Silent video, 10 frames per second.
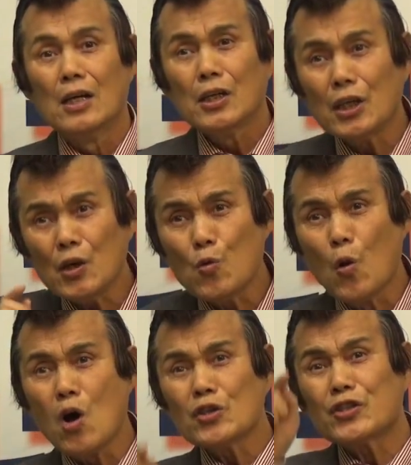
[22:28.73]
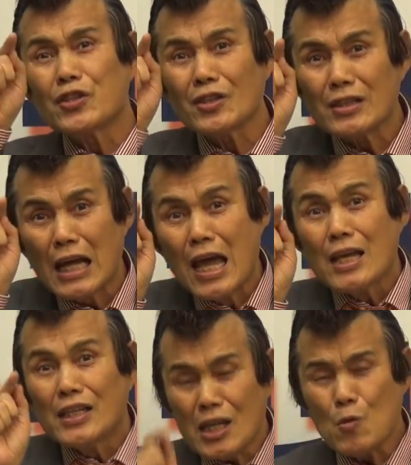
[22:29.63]
He wants to
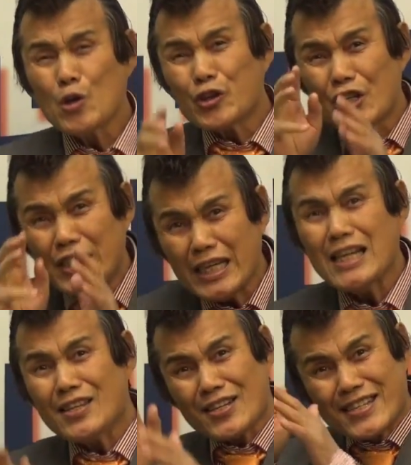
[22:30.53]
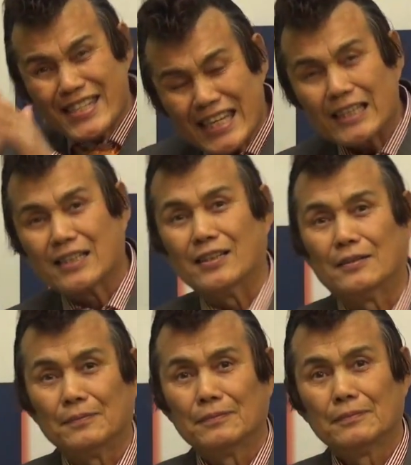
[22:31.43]
heal the sick. I
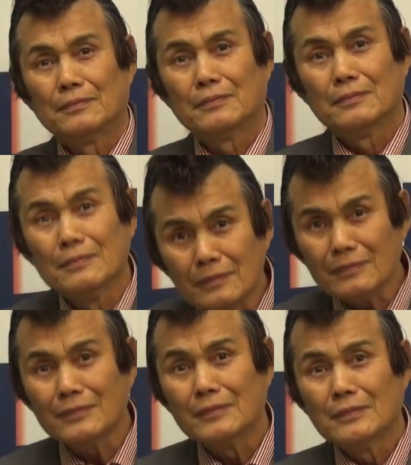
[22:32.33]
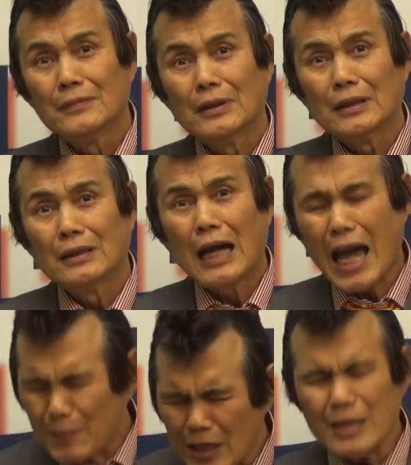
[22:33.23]

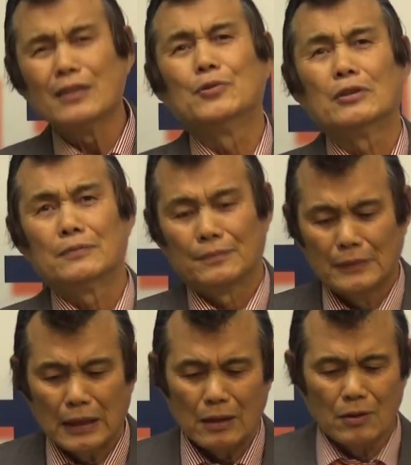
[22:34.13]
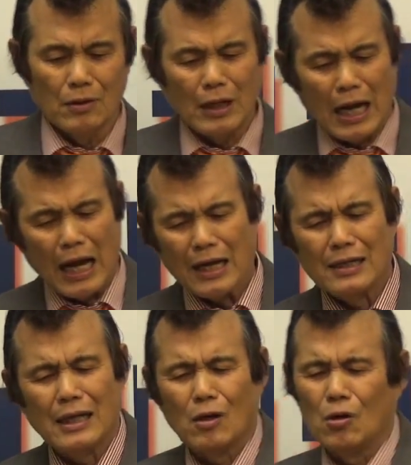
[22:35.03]
believe.
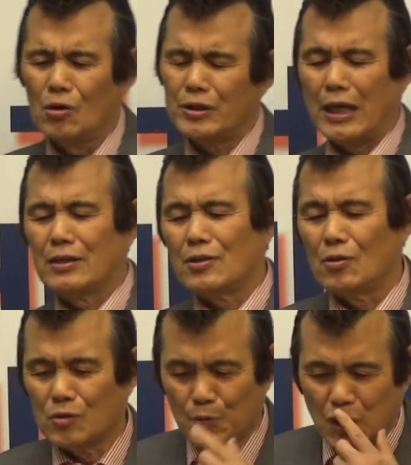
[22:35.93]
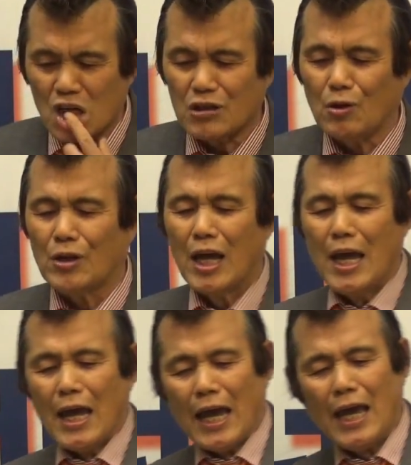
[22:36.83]
Hallelujah. Oh, thank you, Lord. Praise the Lord.
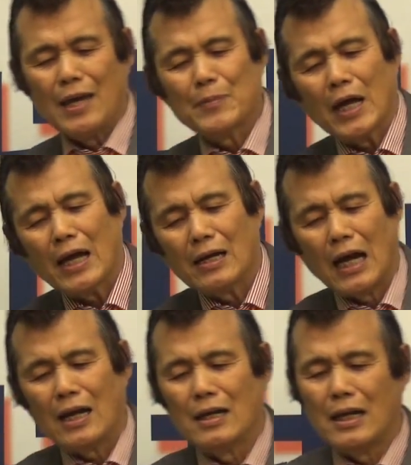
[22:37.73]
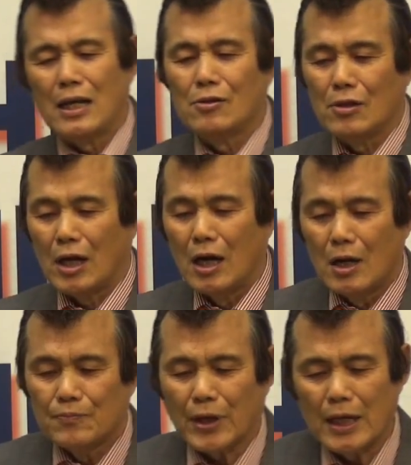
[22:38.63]
Amen. Hallelujah.
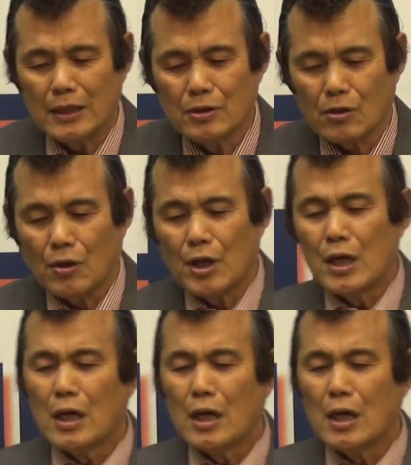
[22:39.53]
Praise the Lord.